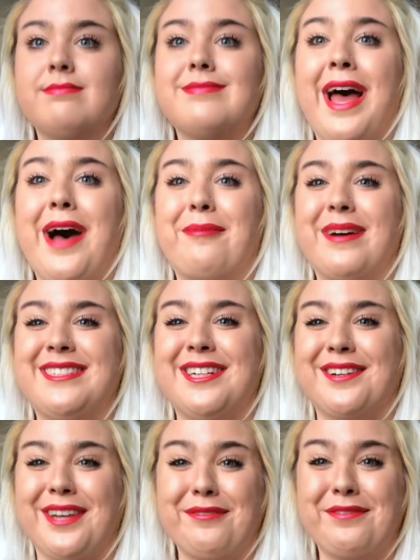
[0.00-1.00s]

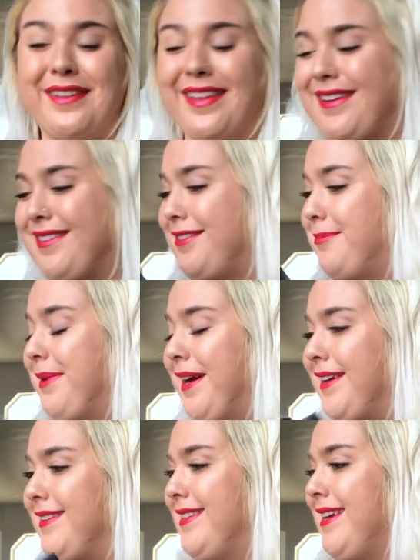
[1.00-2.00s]
I'll get for this,
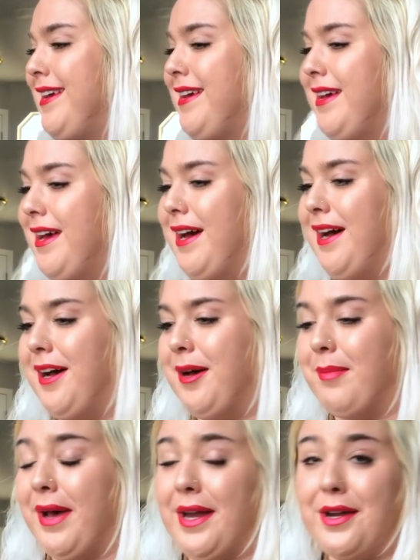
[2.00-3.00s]
but
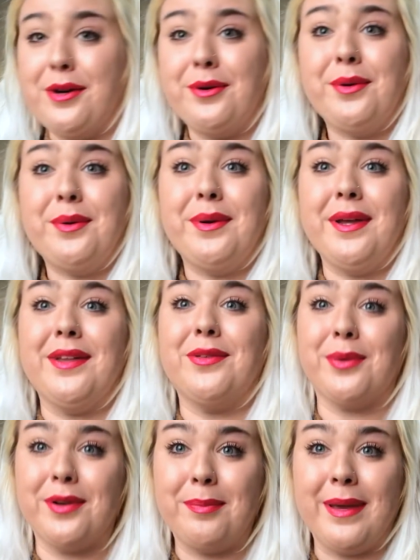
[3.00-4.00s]
I know it's
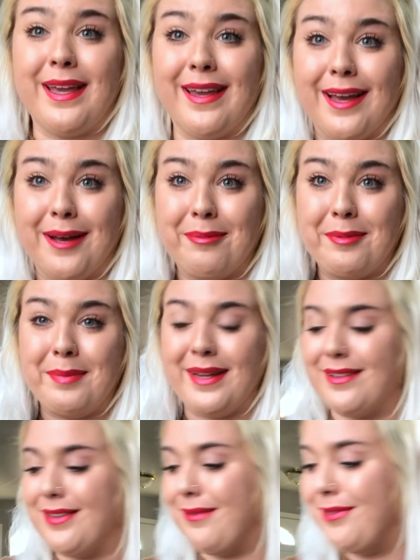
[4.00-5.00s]
worth picking up
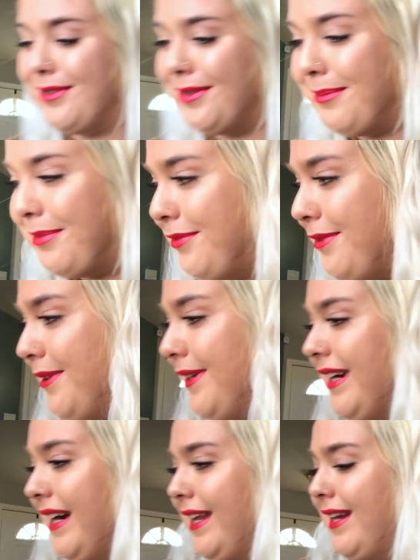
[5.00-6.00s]
because I've sold it
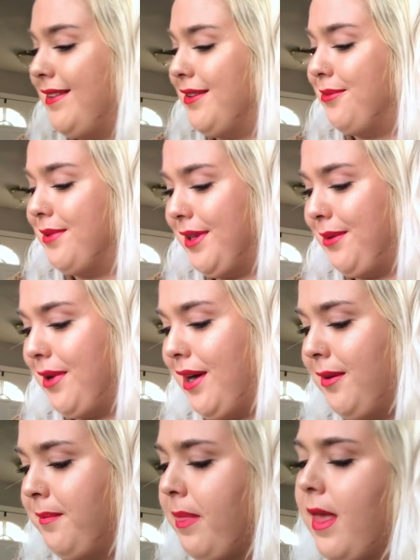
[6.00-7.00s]
before and it did really
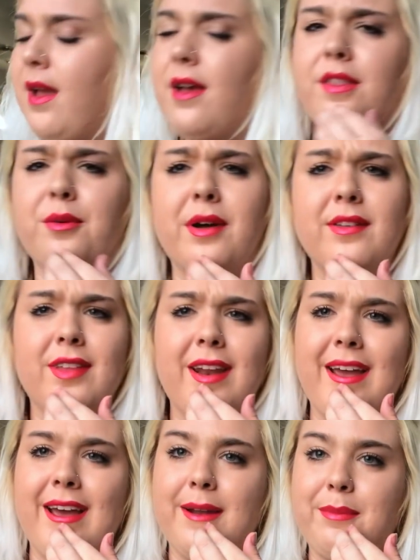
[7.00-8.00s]
well. The ones that
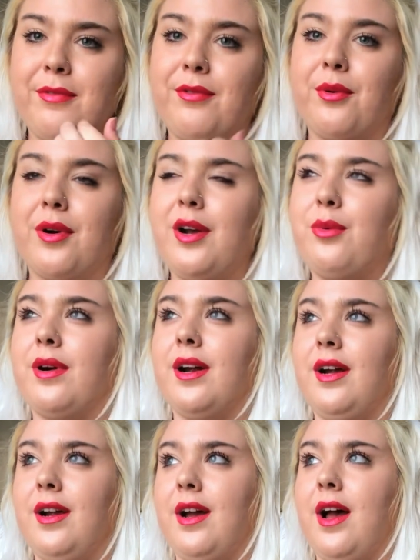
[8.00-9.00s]
I had before
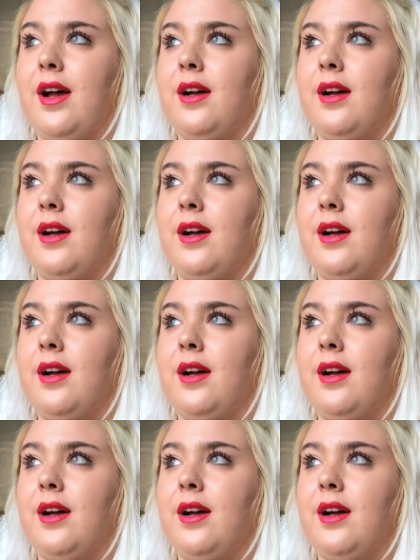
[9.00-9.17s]
were,